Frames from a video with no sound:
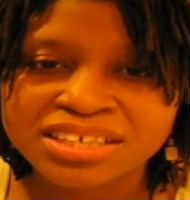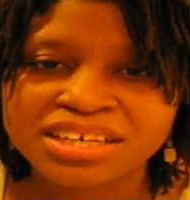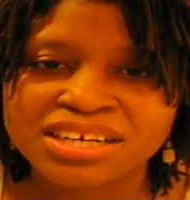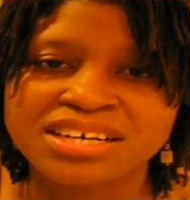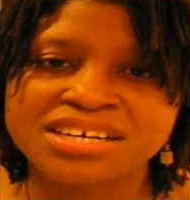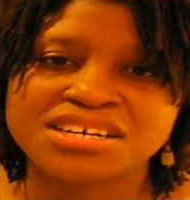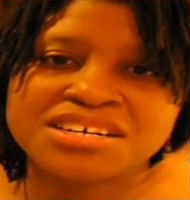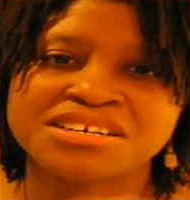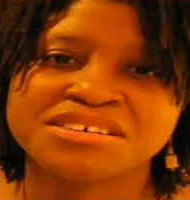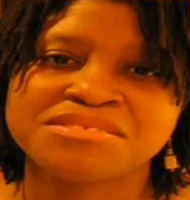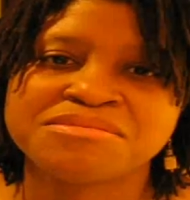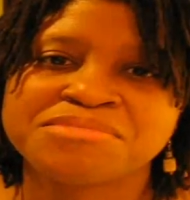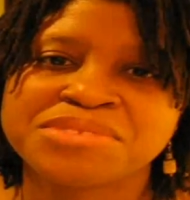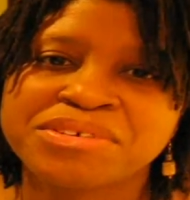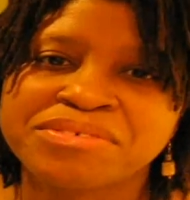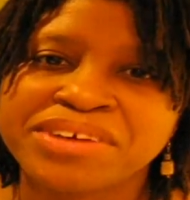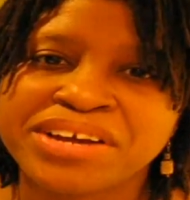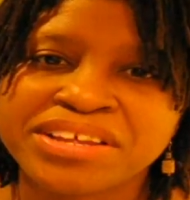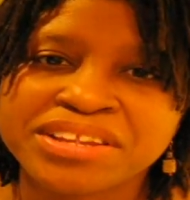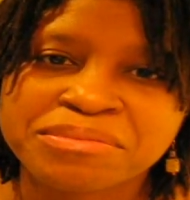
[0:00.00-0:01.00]

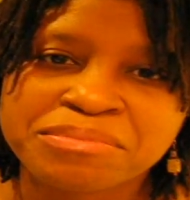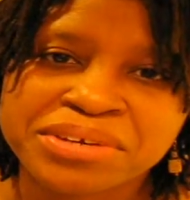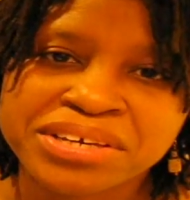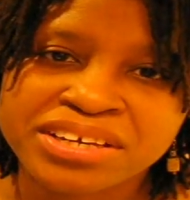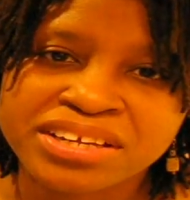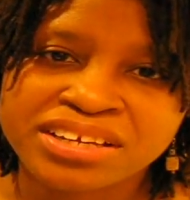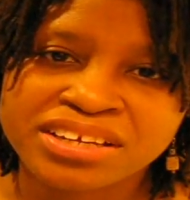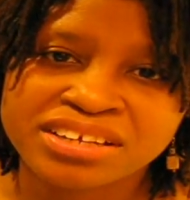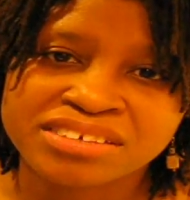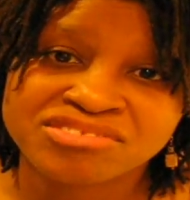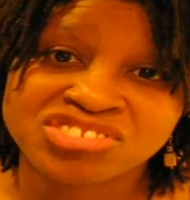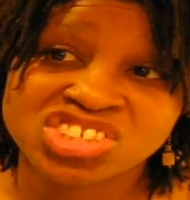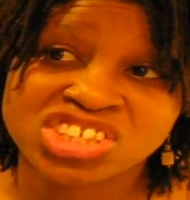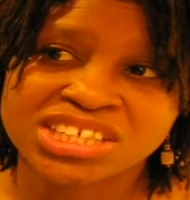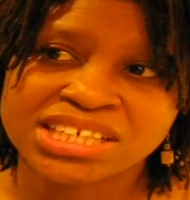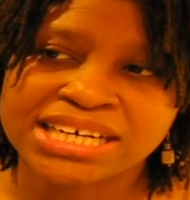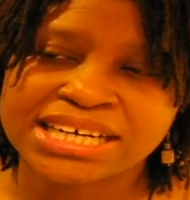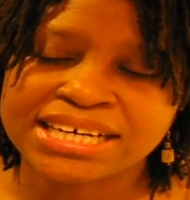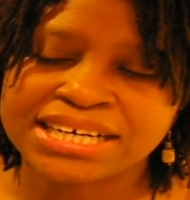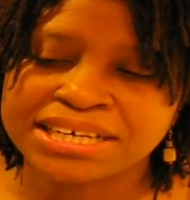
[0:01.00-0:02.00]
around the beginning of
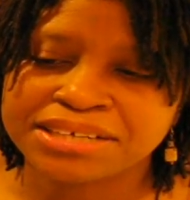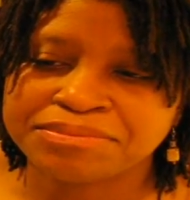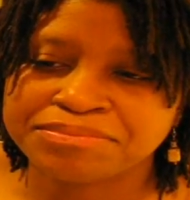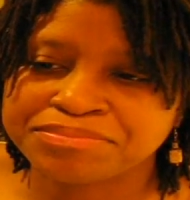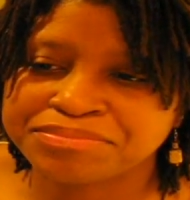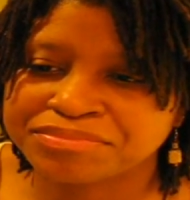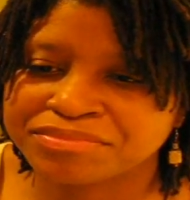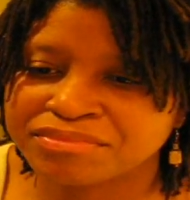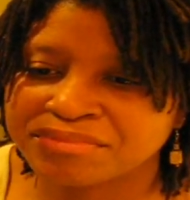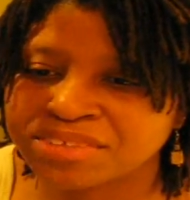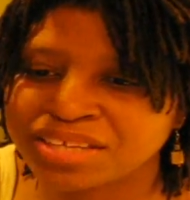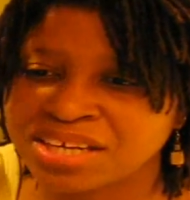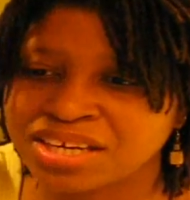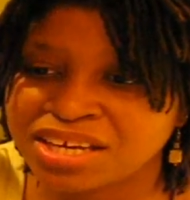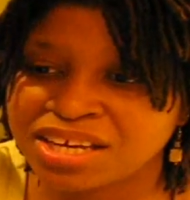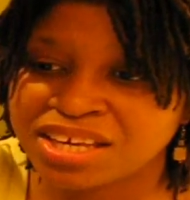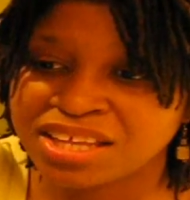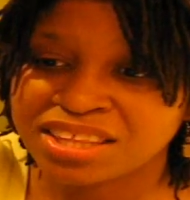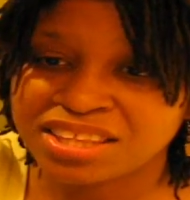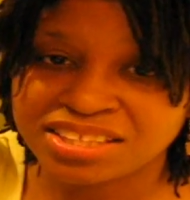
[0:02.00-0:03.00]
July.
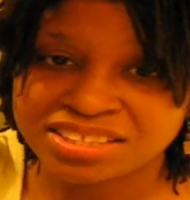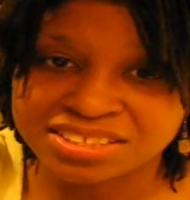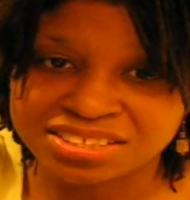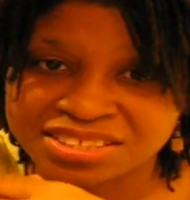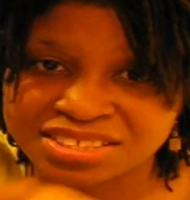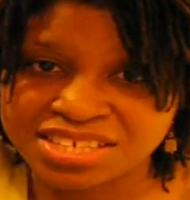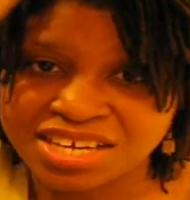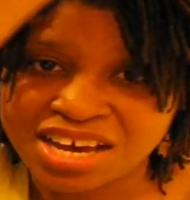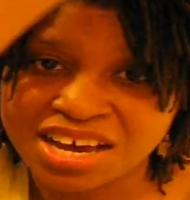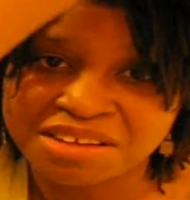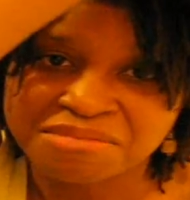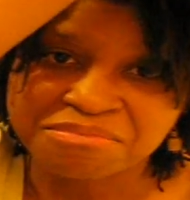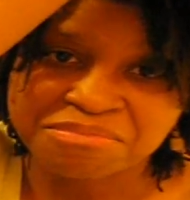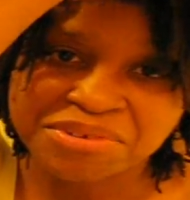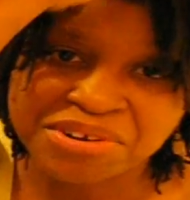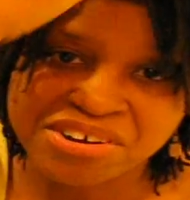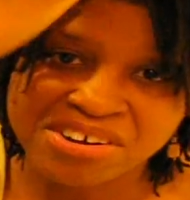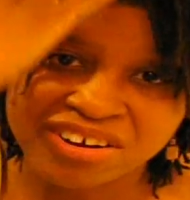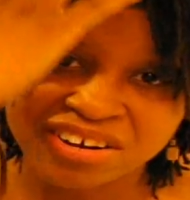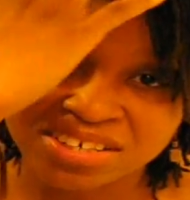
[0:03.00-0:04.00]
This top
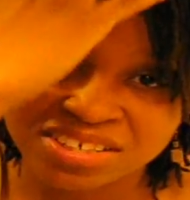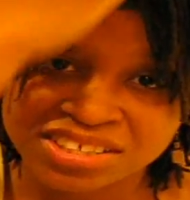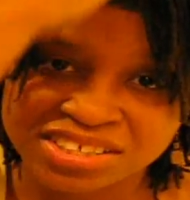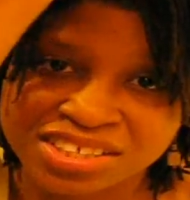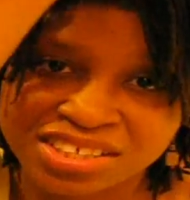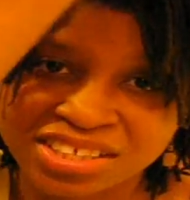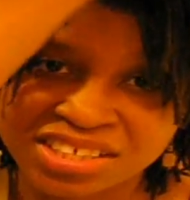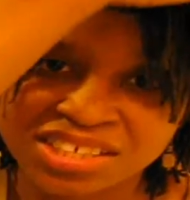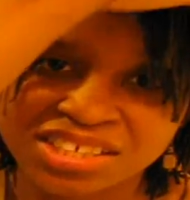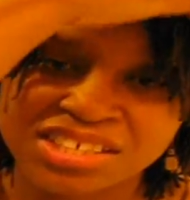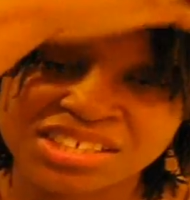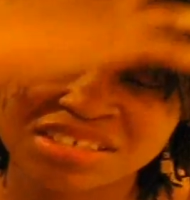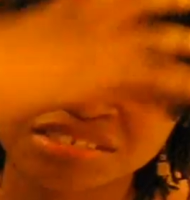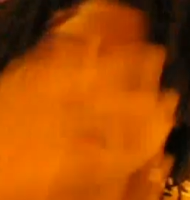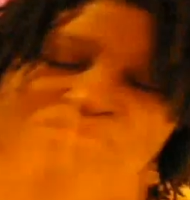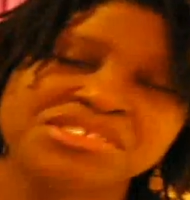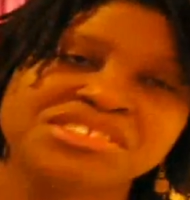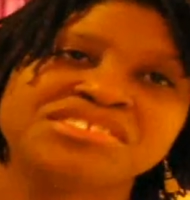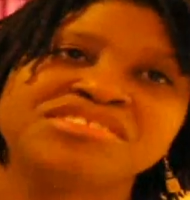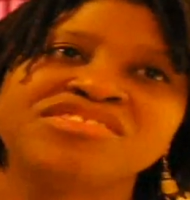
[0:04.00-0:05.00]
part
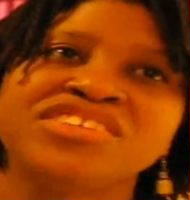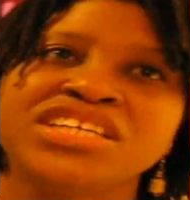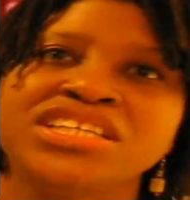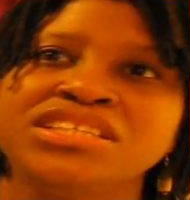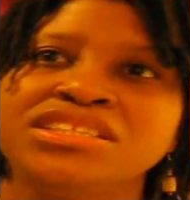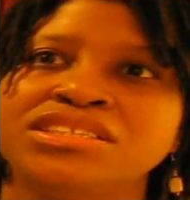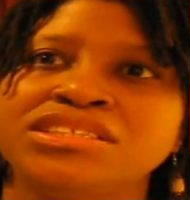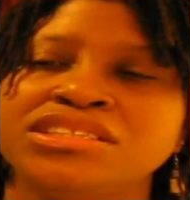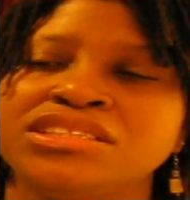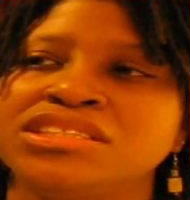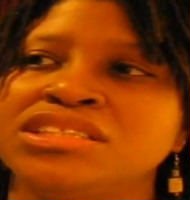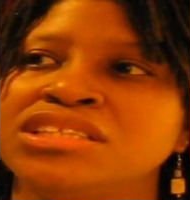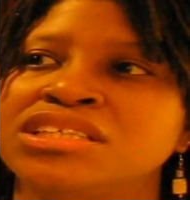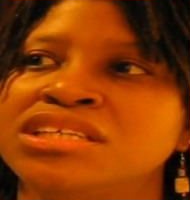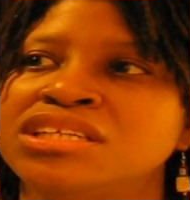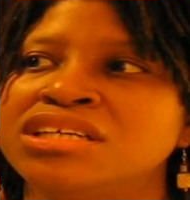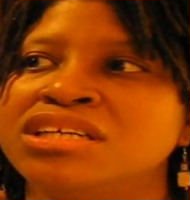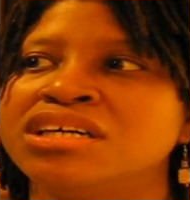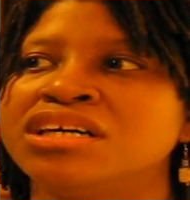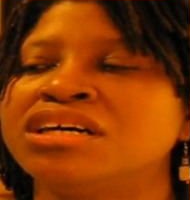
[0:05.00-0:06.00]
was finished
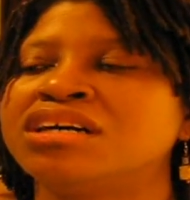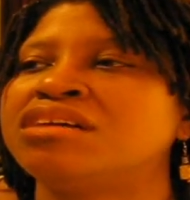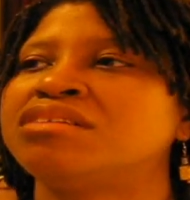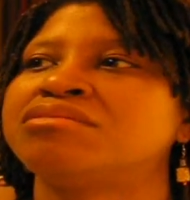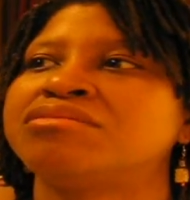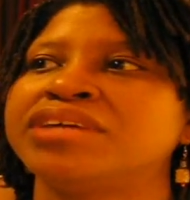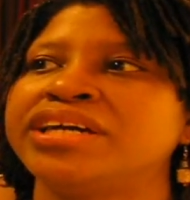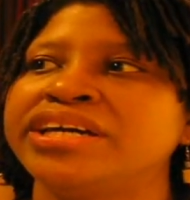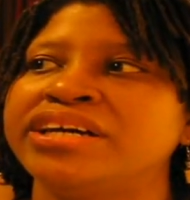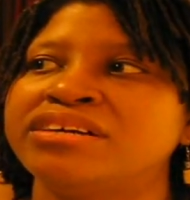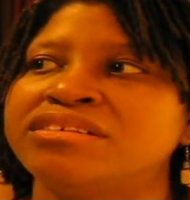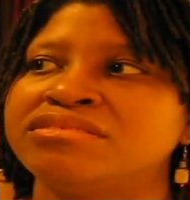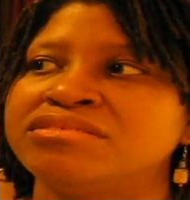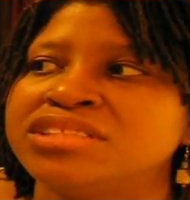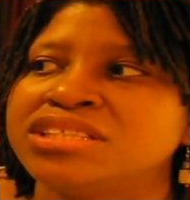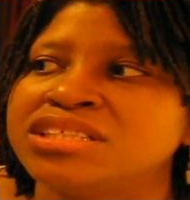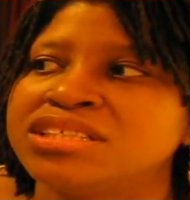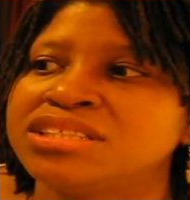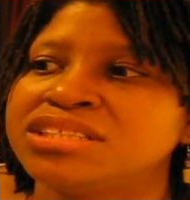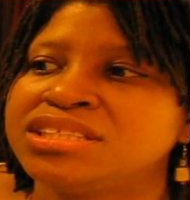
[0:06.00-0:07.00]

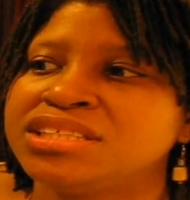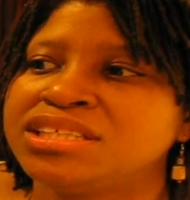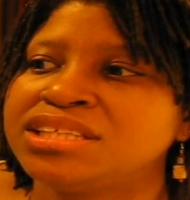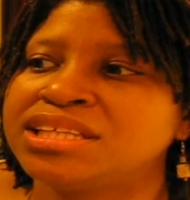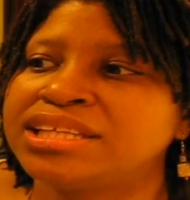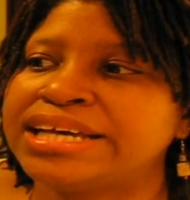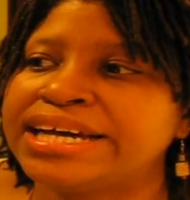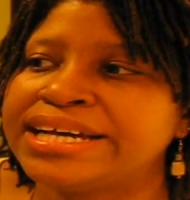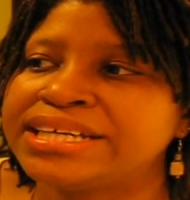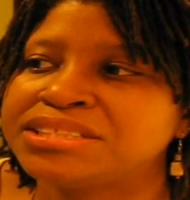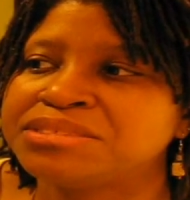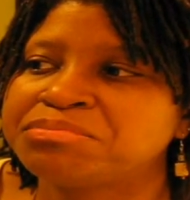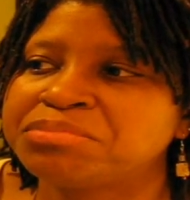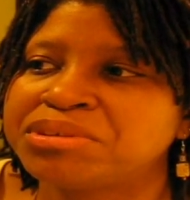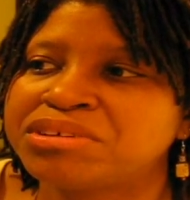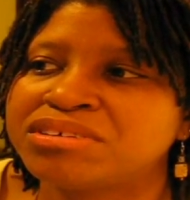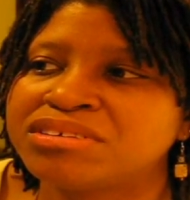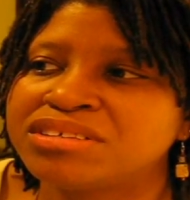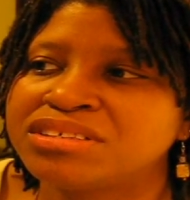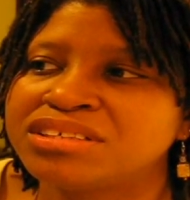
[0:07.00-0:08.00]
around the last
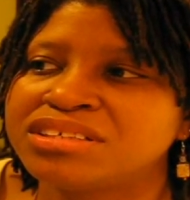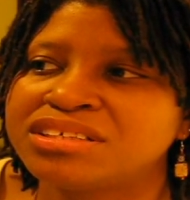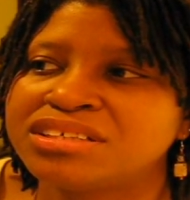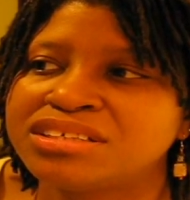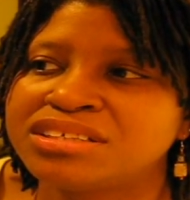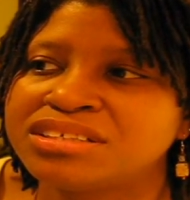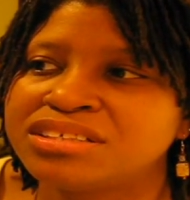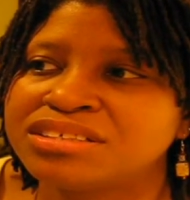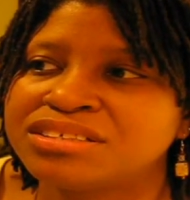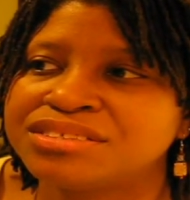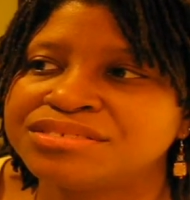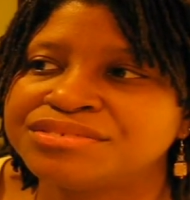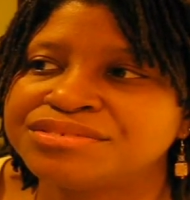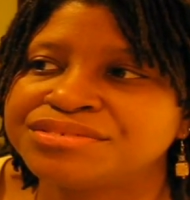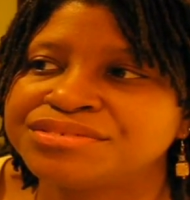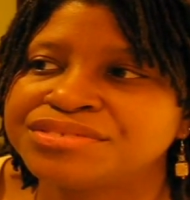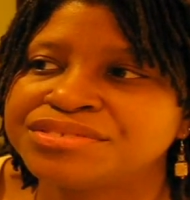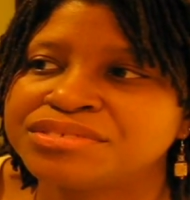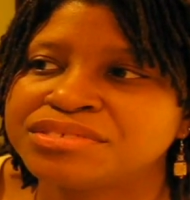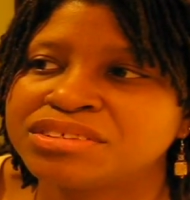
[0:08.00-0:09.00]
part of,
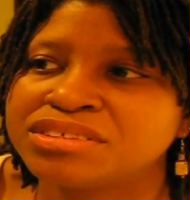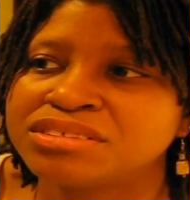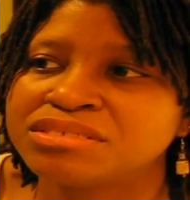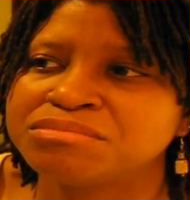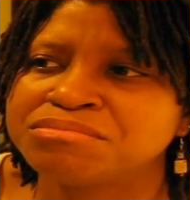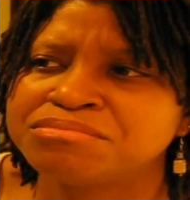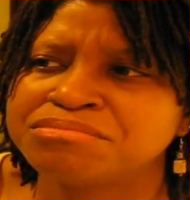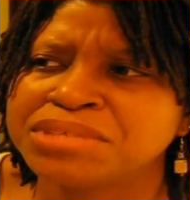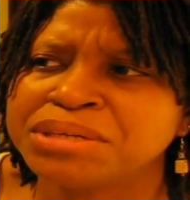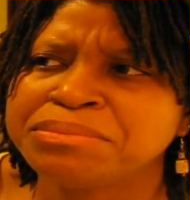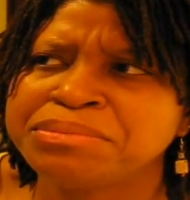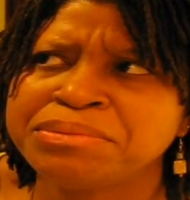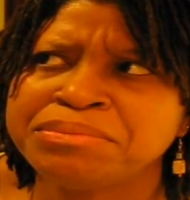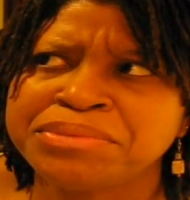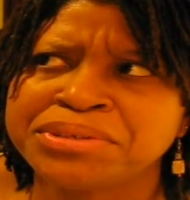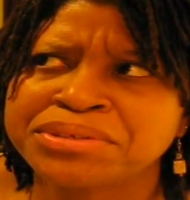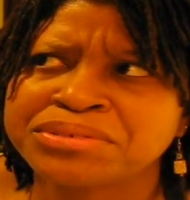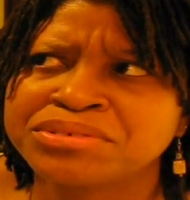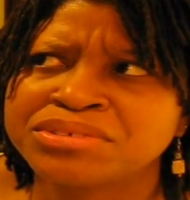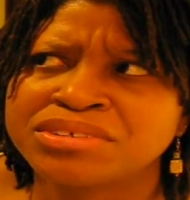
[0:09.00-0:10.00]
or maybe
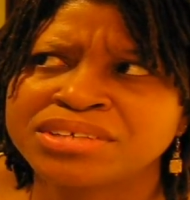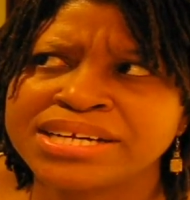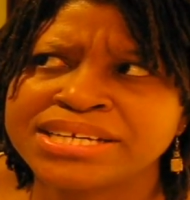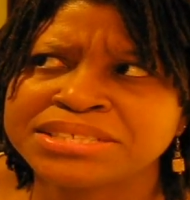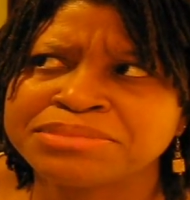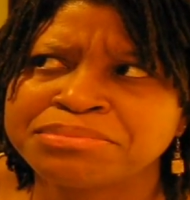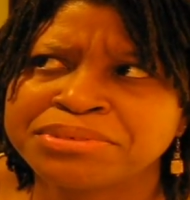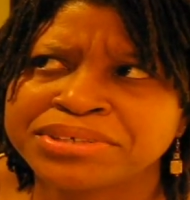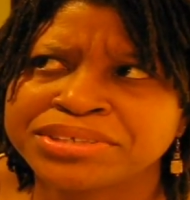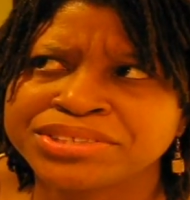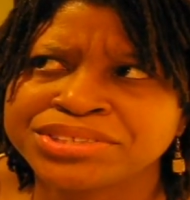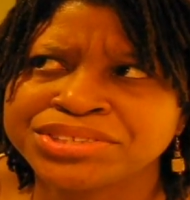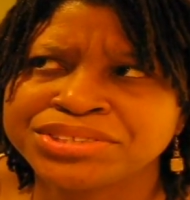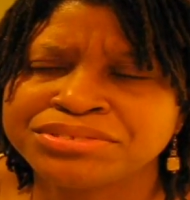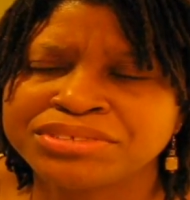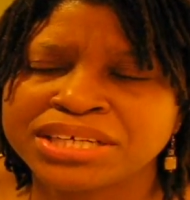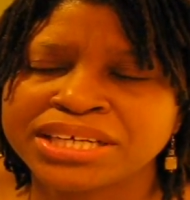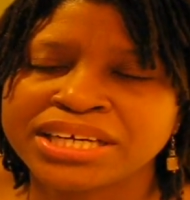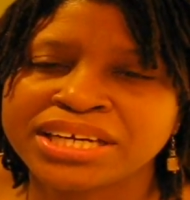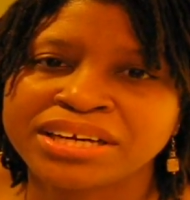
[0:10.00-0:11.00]
middle or last part of
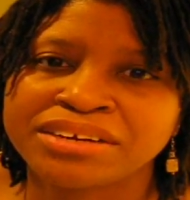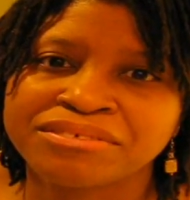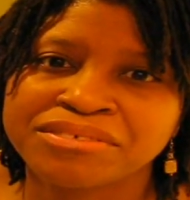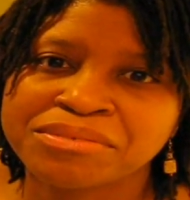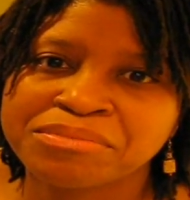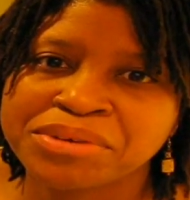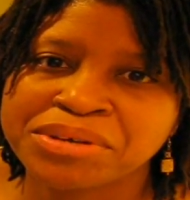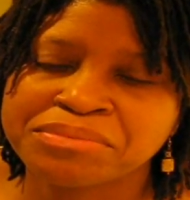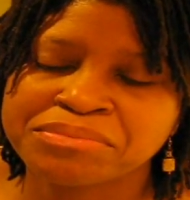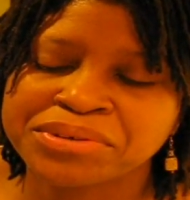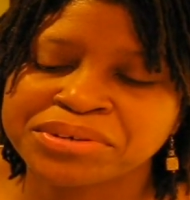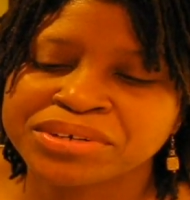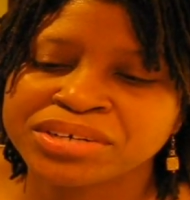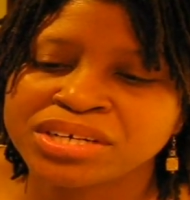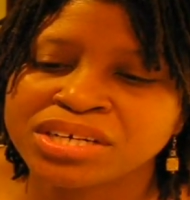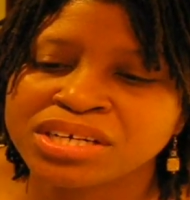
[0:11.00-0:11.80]
June, I can't remember.